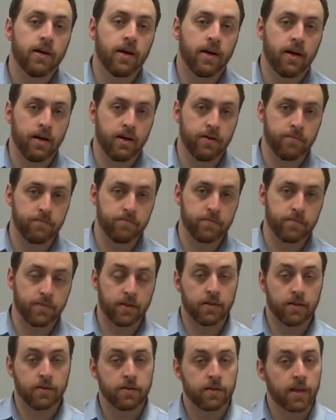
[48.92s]

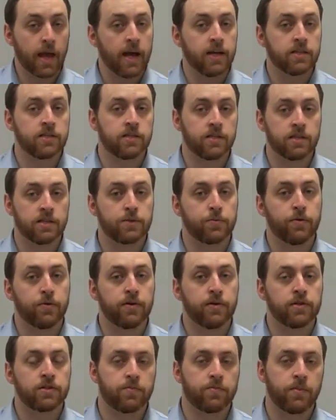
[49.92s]
has
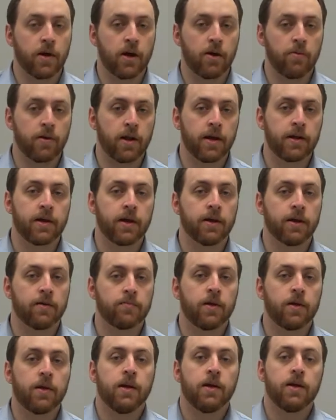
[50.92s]
experienced a power blackout.